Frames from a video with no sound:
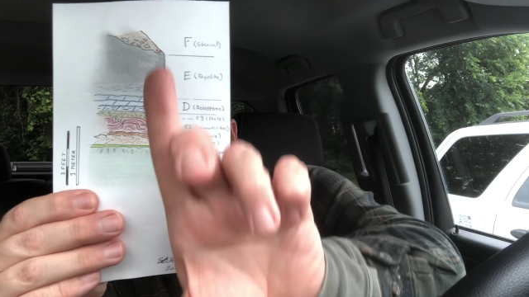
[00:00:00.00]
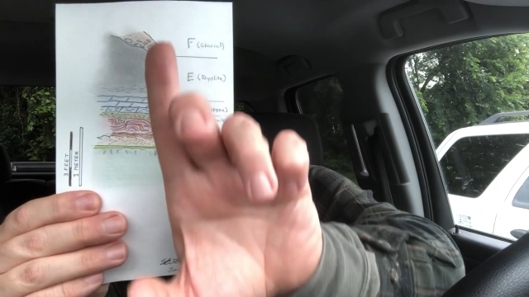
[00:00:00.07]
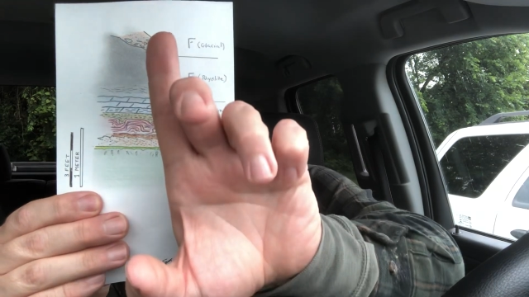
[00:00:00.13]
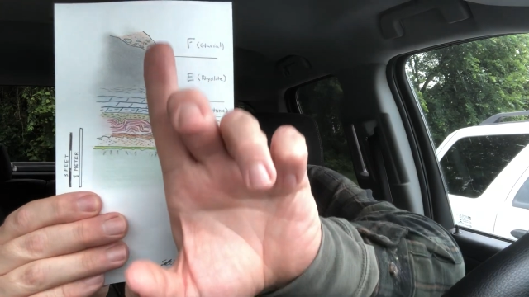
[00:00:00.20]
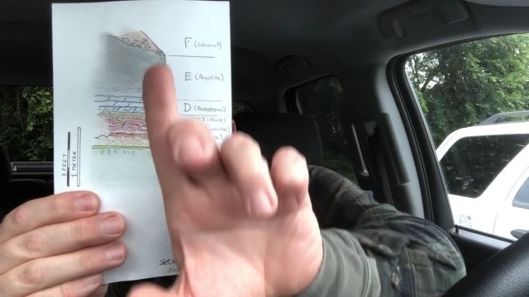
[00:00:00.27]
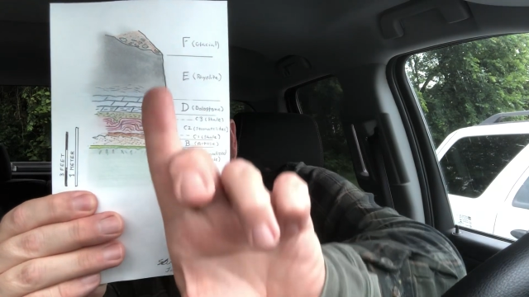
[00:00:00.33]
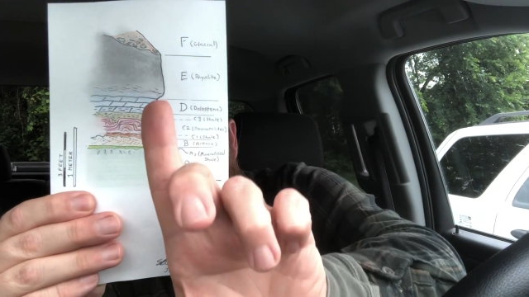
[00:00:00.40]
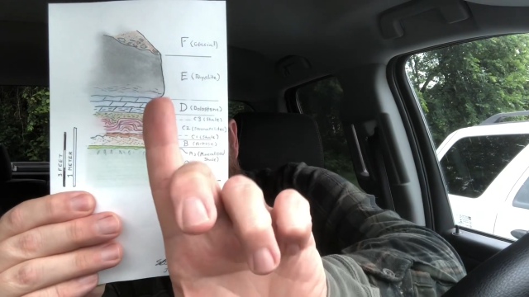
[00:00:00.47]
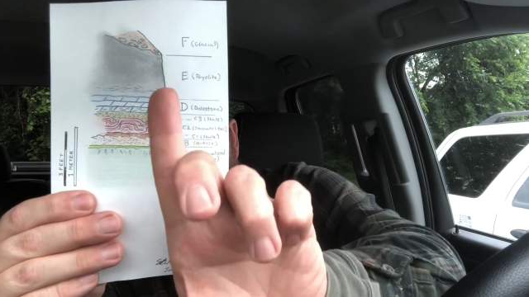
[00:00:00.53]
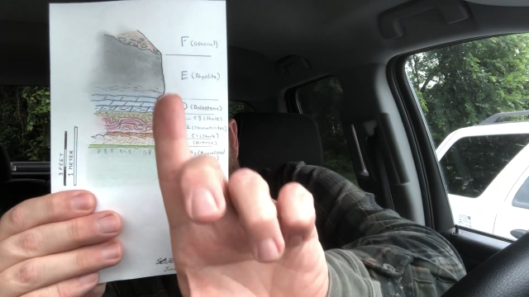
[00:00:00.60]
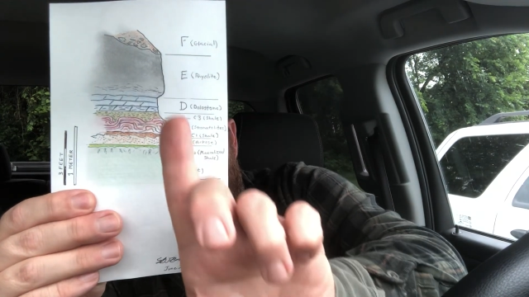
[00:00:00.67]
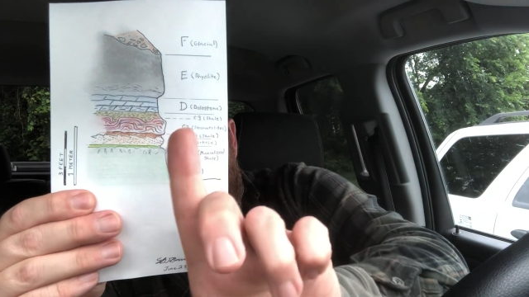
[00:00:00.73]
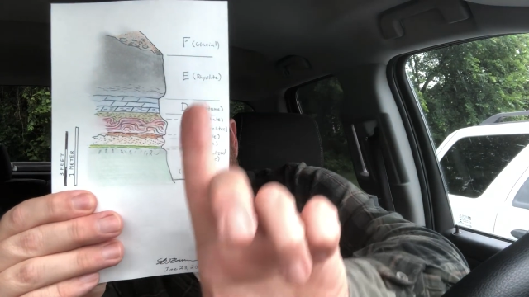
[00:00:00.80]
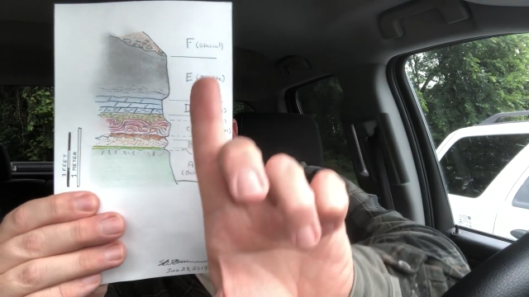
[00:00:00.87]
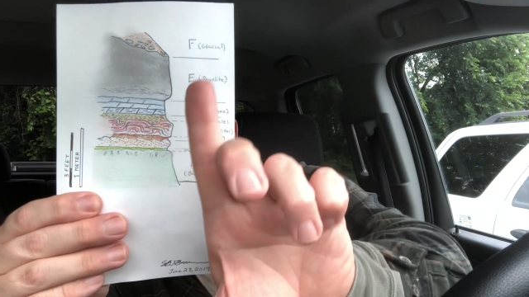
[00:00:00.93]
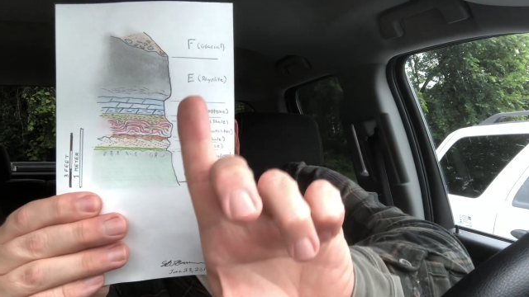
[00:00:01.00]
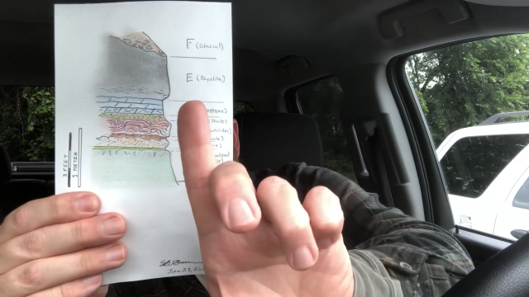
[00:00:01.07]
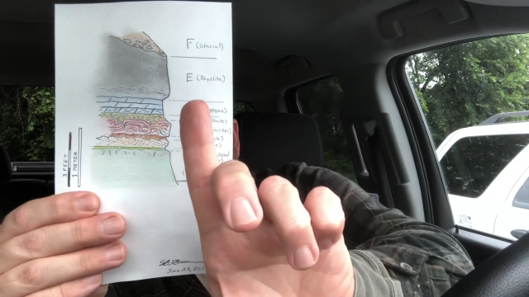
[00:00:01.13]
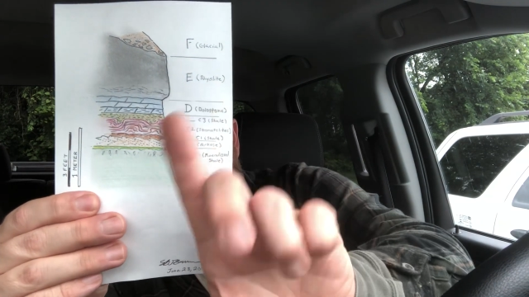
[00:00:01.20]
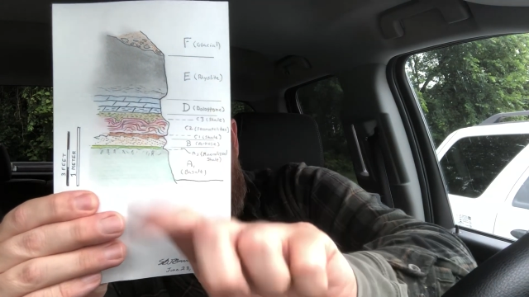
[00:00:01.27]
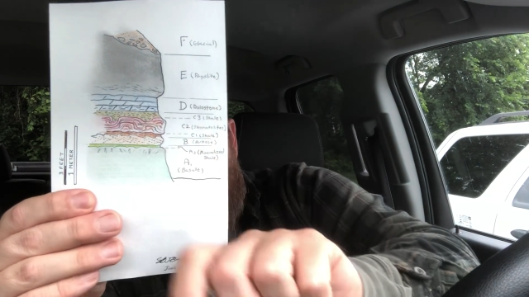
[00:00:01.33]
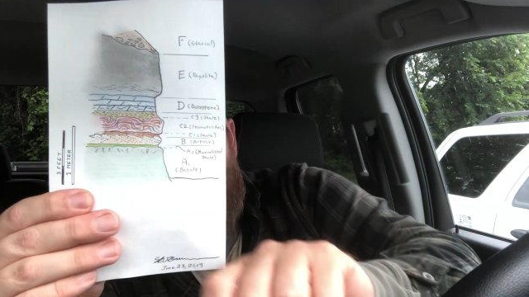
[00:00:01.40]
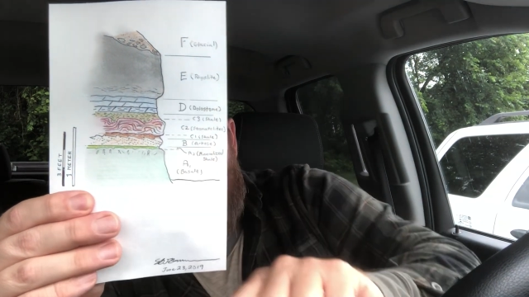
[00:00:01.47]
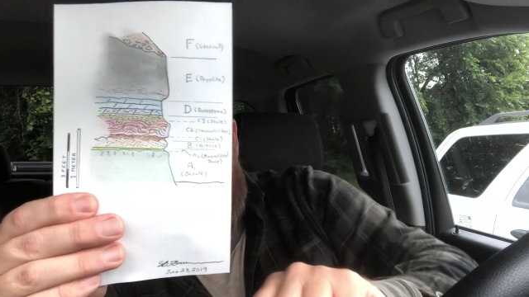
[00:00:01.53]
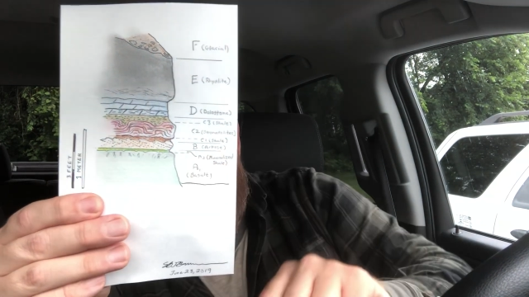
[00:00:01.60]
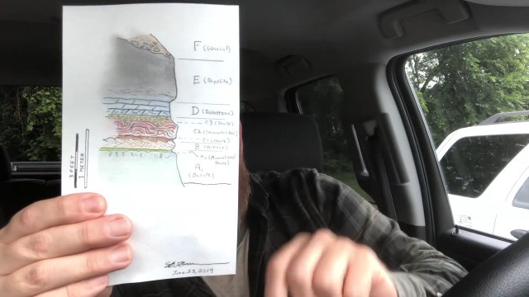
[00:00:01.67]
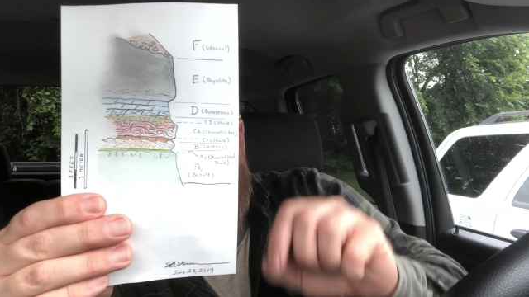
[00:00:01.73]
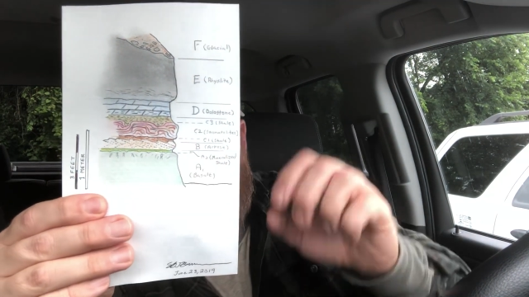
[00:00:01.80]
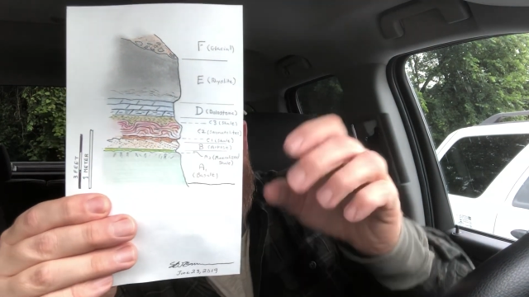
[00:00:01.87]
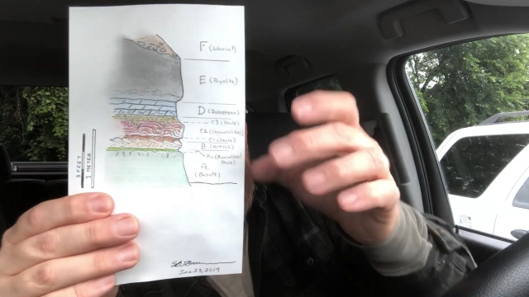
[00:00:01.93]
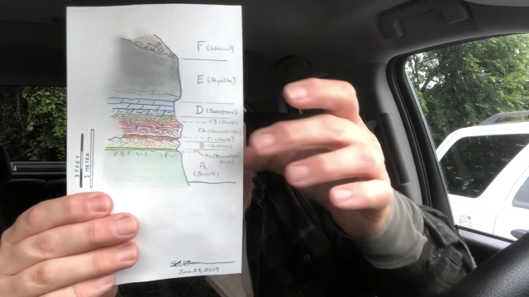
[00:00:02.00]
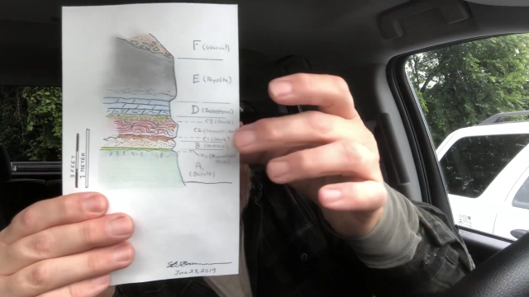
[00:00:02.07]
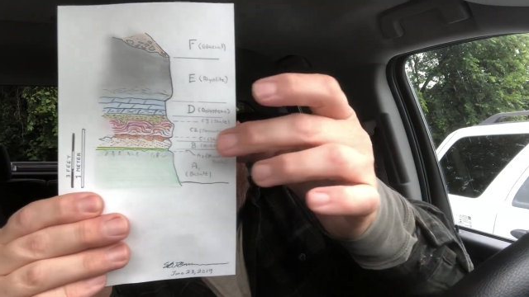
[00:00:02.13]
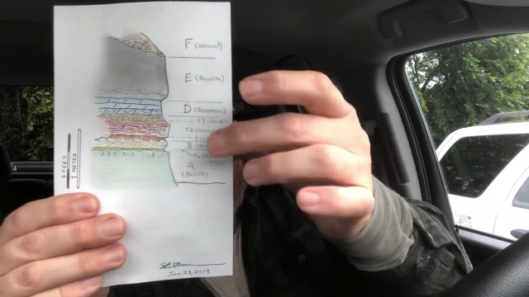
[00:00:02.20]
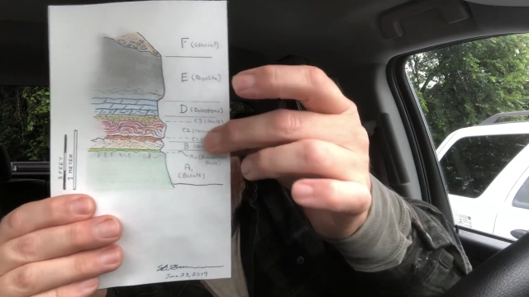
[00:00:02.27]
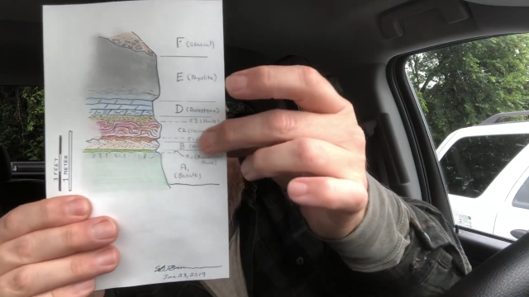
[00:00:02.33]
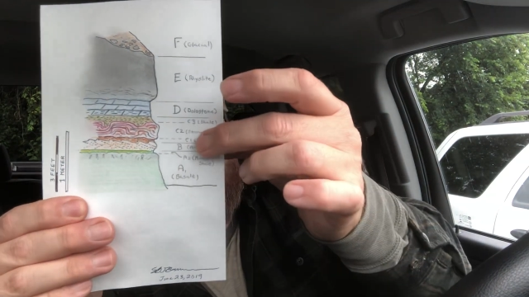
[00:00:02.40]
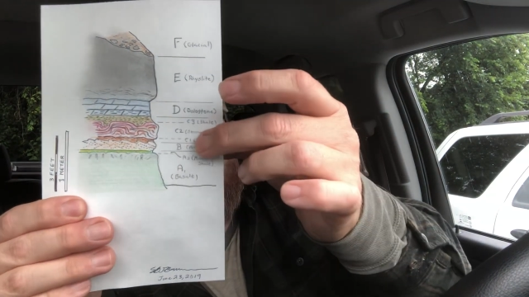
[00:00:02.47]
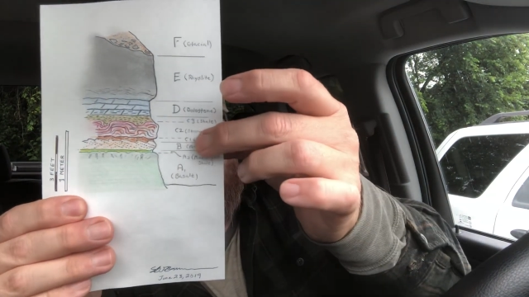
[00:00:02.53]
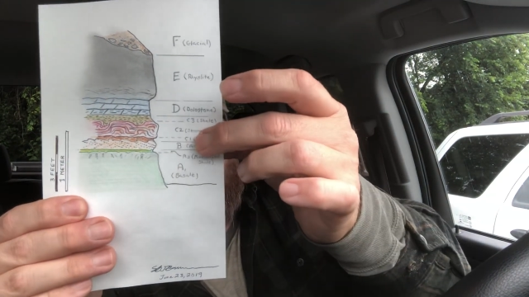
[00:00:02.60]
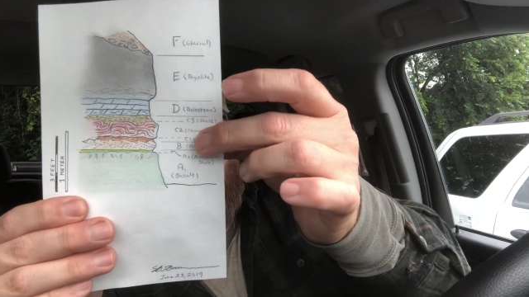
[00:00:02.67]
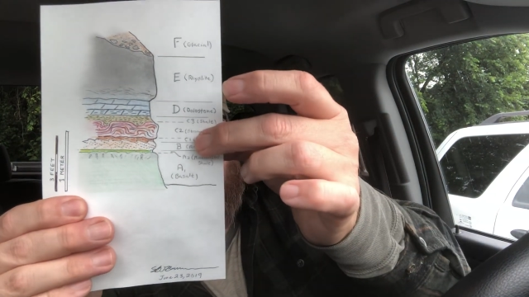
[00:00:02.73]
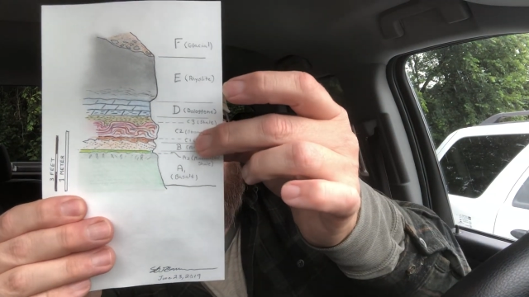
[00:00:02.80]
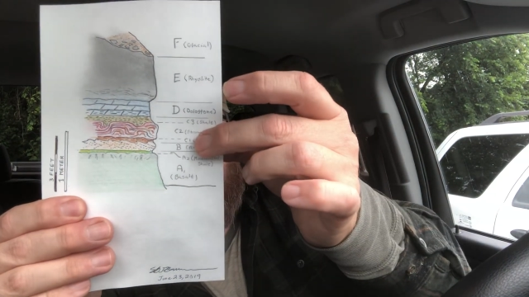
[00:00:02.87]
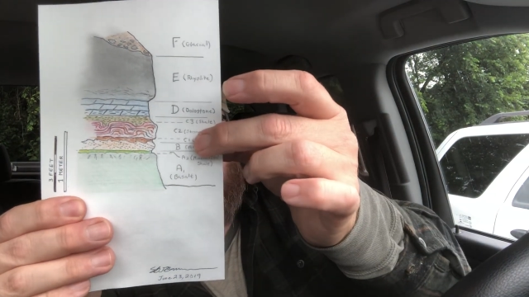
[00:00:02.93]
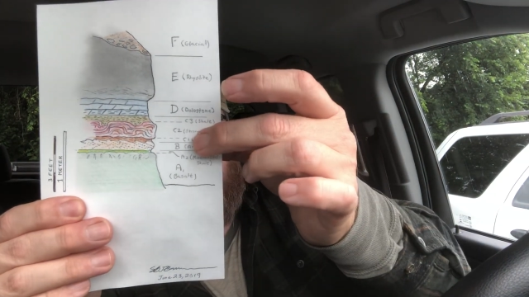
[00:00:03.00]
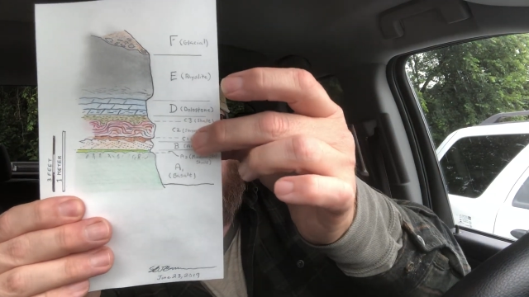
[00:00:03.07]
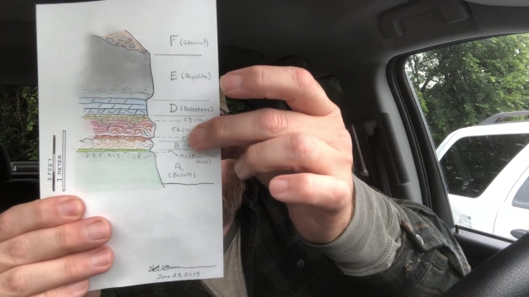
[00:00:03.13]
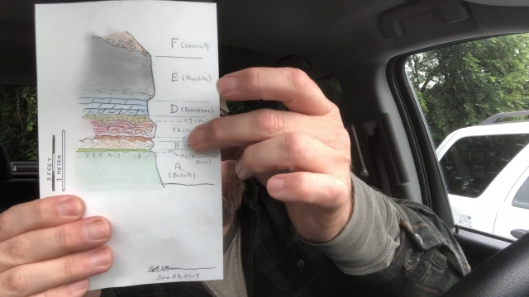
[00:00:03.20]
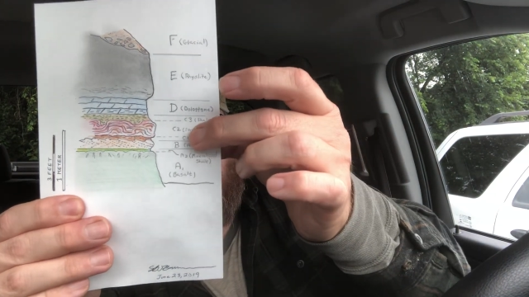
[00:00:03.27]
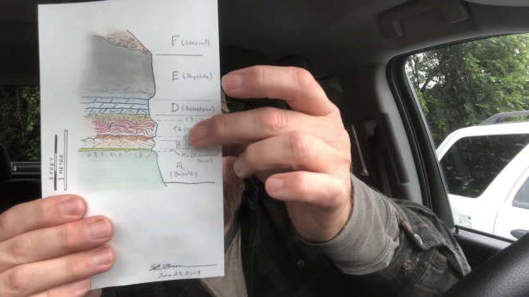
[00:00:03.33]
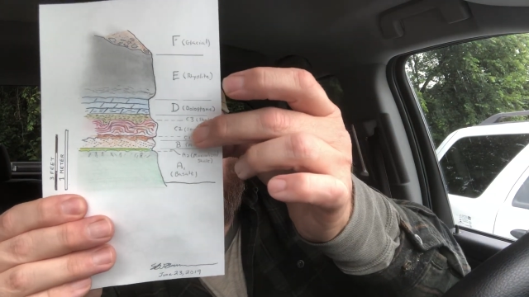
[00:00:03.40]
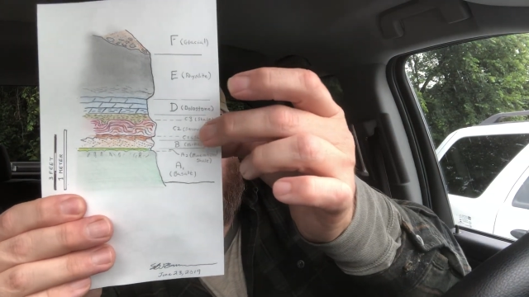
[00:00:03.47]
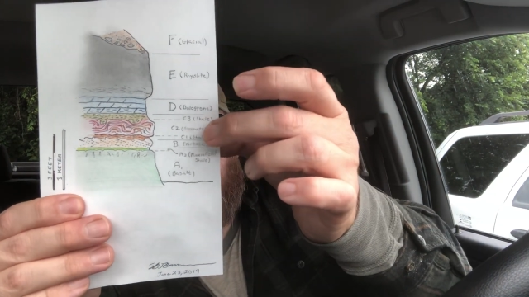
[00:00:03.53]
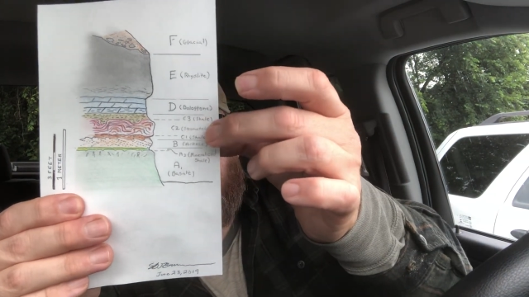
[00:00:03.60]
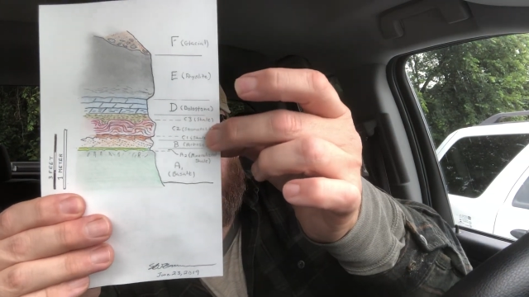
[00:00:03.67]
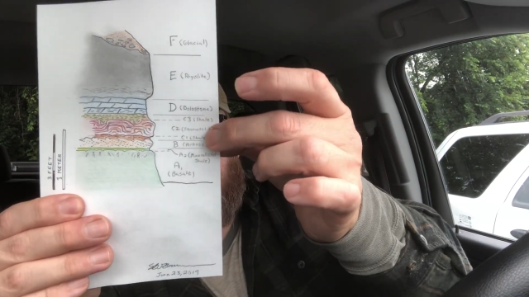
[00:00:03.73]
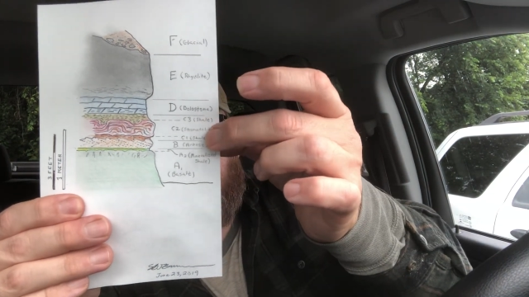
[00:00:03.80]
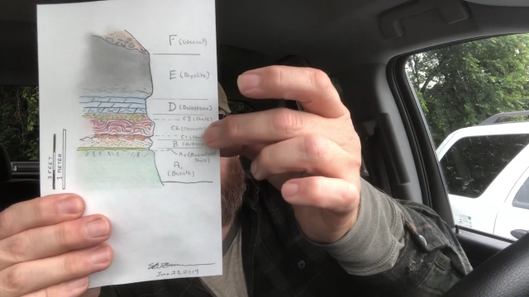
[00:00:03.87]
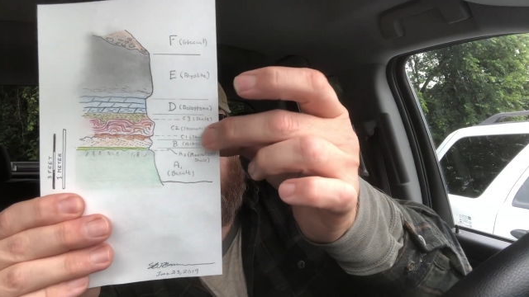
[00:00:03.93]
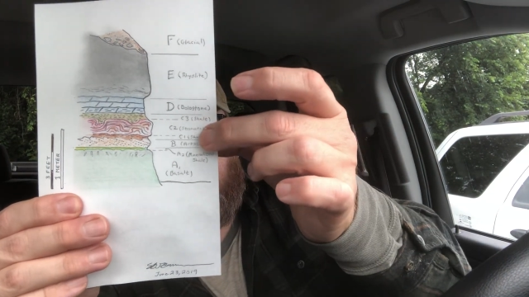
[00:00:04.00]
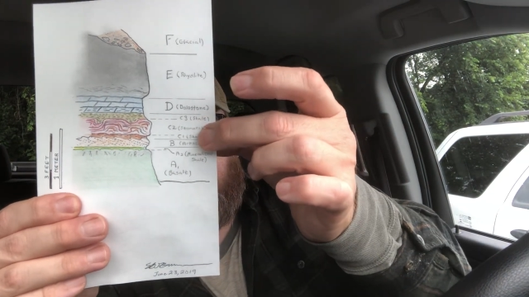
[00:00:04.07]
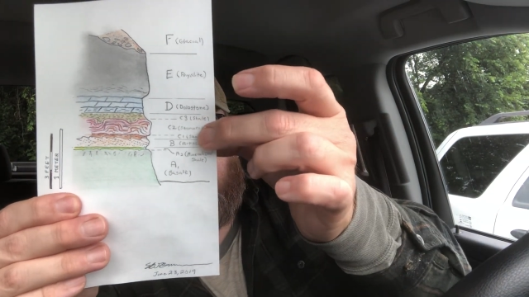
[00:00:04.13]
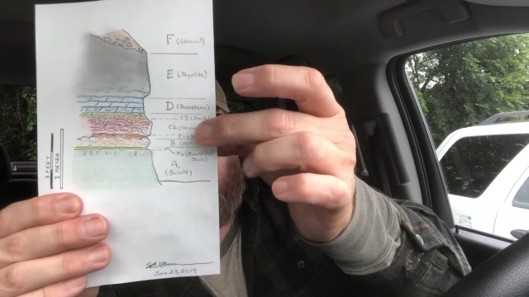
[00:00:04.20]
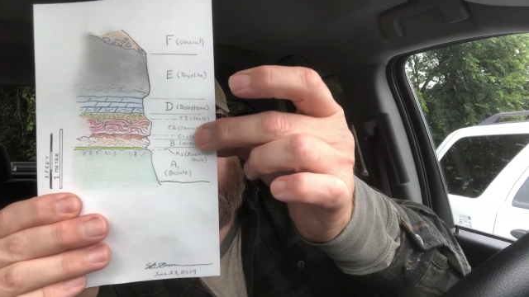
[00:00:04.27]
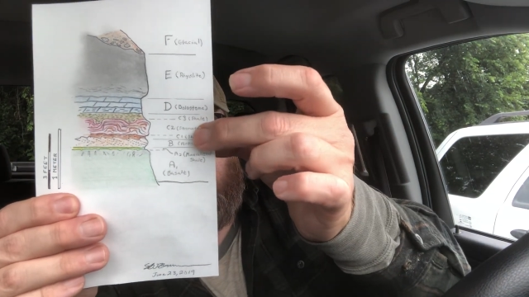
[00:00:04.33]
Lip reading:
No face is visible, so there are no lips to read.